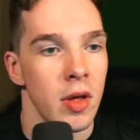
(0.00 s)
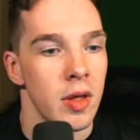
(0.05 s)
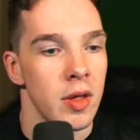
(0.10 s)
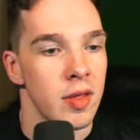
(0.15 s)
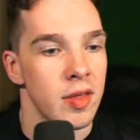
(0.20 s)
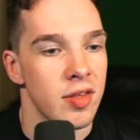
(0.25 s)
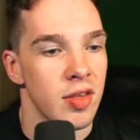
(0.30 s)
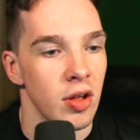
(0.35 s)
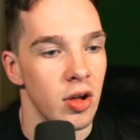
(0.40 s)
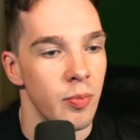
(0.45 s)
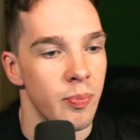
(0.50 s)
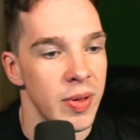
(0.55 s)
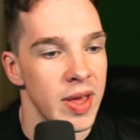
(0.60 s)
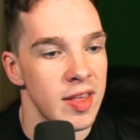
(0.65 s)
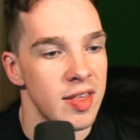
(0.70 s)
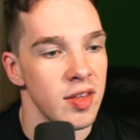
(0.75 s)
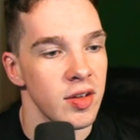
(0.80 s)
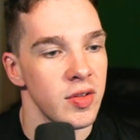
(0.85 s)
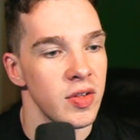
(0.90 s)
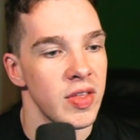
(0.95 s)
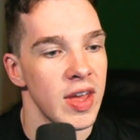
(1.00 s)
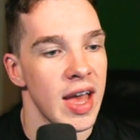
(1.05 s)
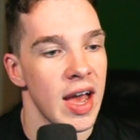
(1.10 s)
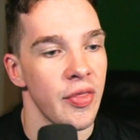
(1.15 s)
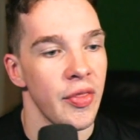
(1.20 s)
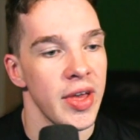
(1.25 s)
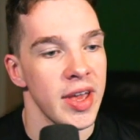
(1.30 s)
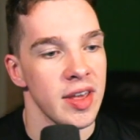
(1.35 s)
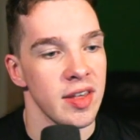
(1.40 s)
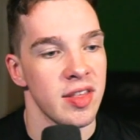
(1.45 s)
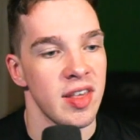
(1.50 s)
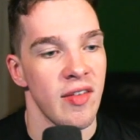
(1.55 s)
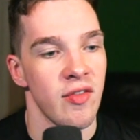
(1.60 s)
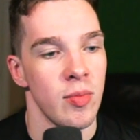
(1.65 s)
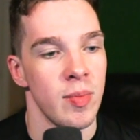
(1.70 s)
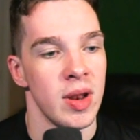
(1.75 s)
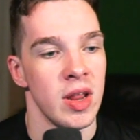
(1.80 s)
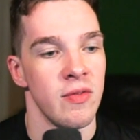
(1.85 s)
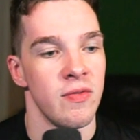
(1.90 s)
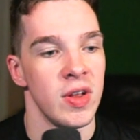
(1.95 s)
So basically, they had like a
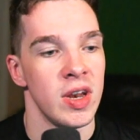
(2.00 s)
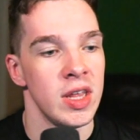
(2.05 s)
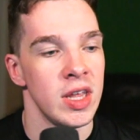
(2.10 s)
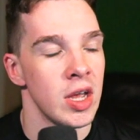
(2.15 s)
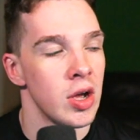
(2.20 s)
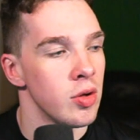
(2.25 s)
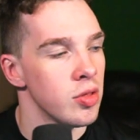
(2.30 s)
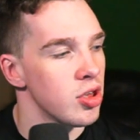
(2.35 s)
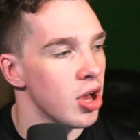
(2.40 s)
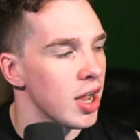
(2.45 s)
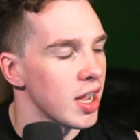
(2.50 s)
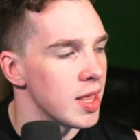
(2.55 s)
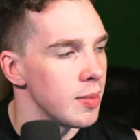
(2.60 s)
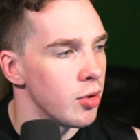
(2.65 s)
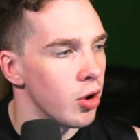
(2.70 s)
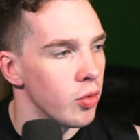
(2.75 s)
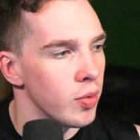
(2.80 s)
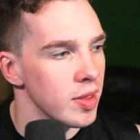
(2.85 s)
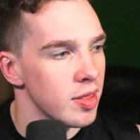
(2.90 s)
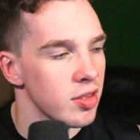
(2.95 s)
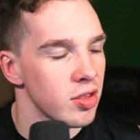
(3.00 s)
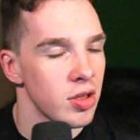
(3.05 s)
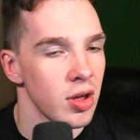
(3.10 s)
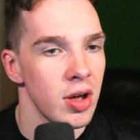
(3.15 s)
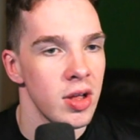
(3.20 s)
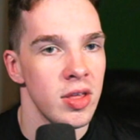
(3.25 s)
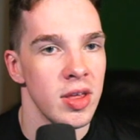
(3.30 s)
7-minute video talking about what's good.